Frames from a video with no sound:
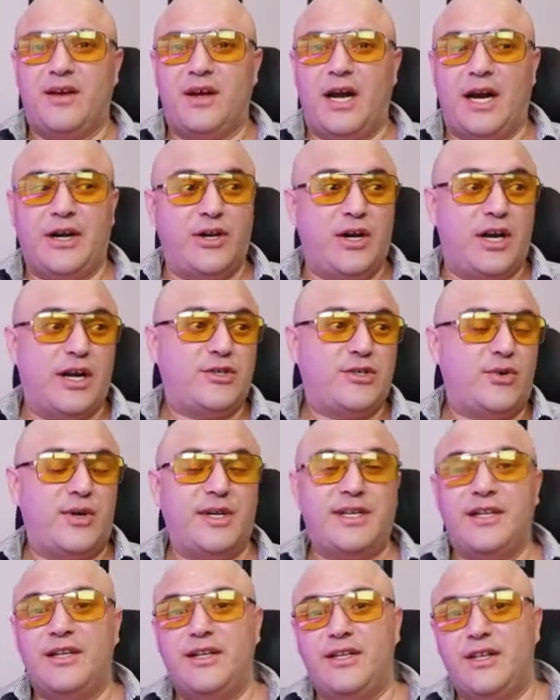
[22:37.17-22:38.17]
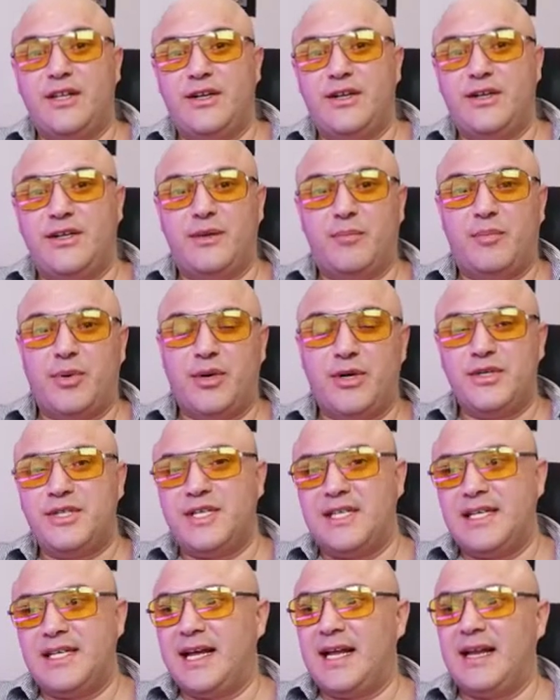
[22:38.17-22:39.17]
Are you going to join the
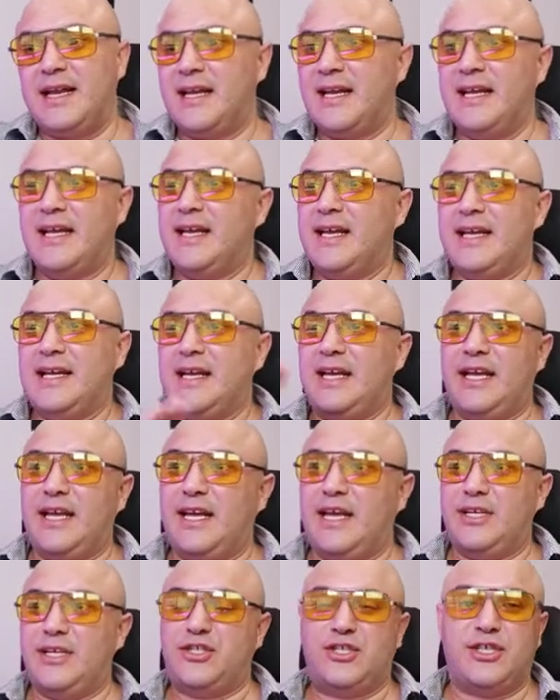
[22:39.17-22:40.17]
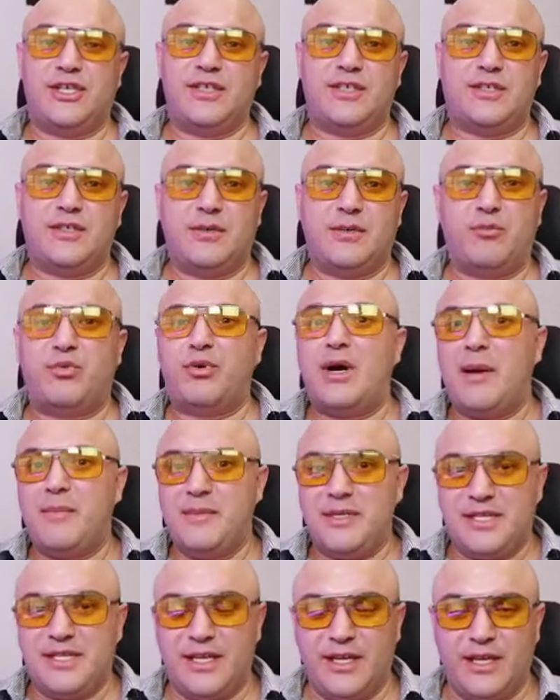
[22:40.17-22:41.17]
person that is just
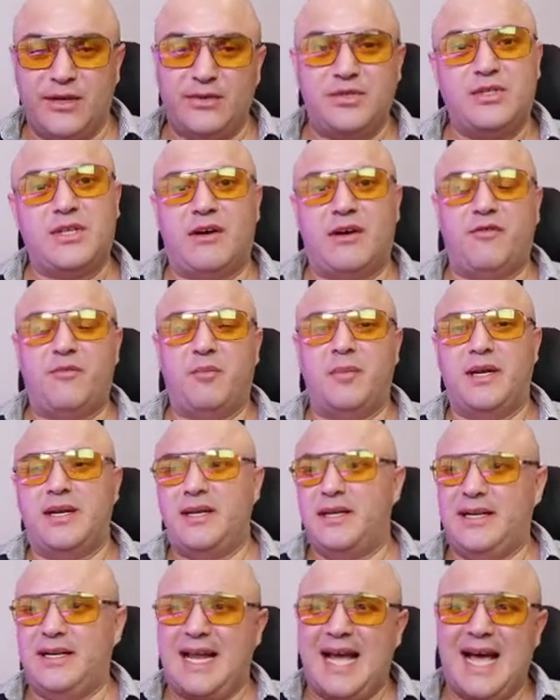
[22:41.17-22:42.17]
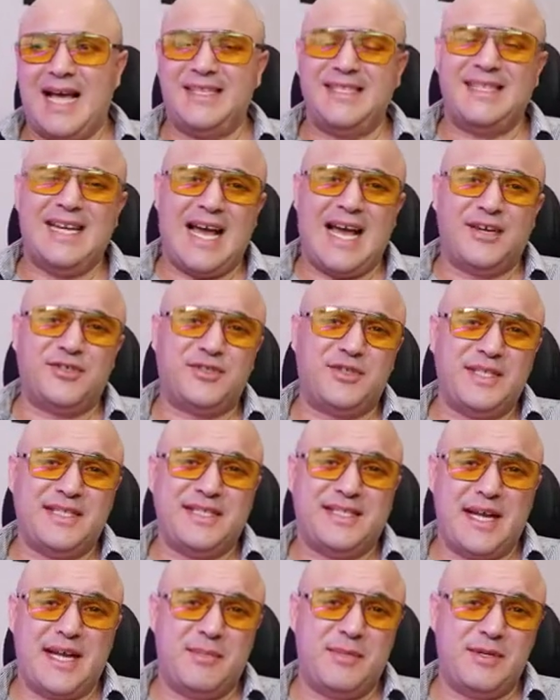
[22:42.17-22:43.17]
promising you stuff but hasn't actually
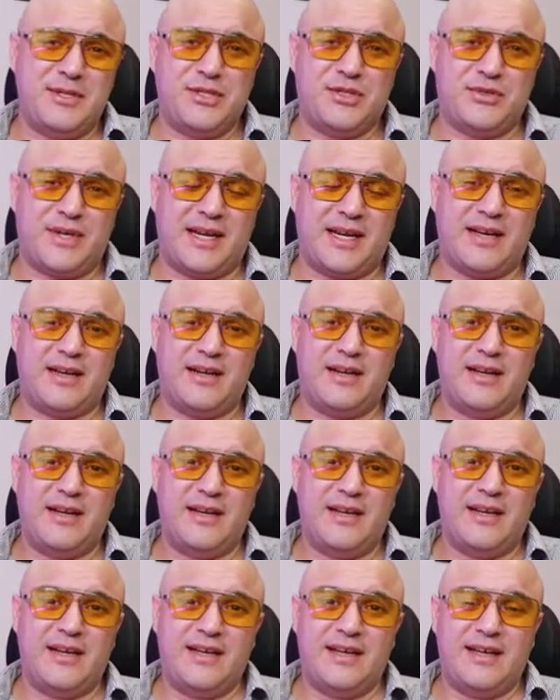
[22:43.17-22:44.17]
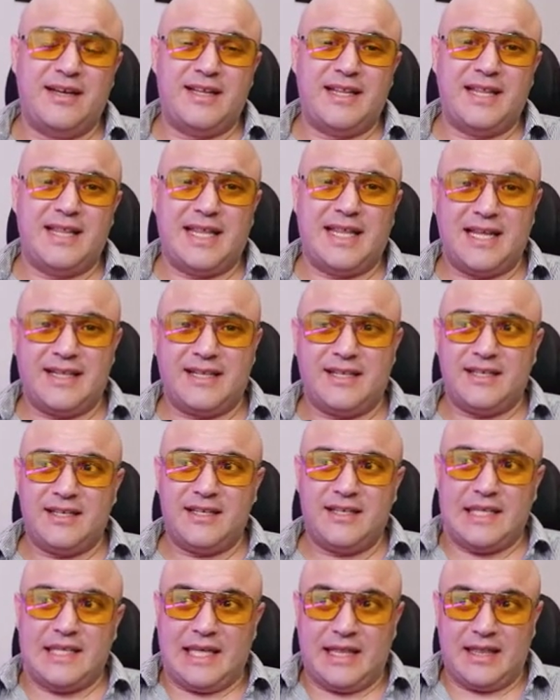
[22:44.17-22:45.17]
demonstrated that
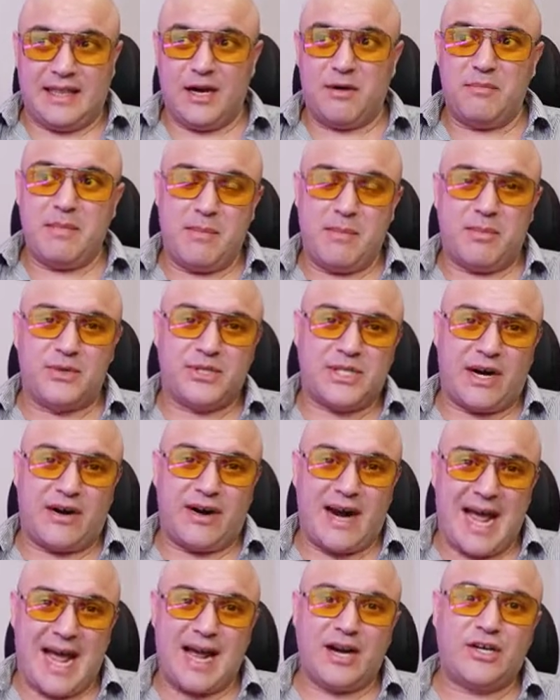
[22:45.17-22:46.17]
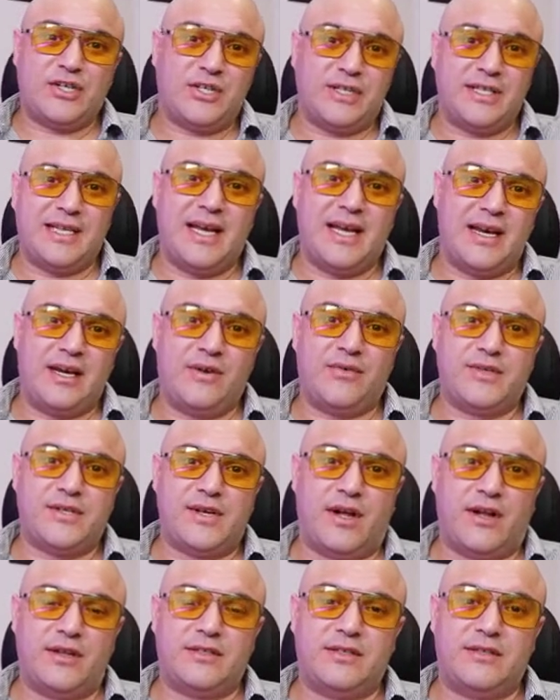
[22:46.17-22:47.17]
their members are actually getting
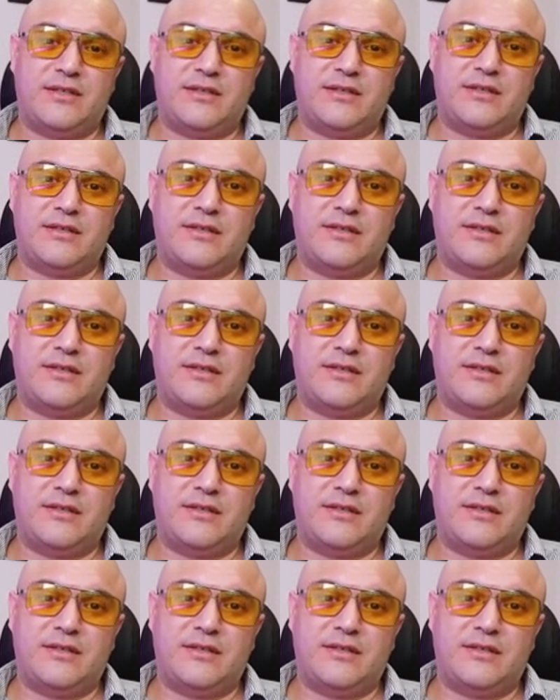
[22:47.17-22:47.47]
results?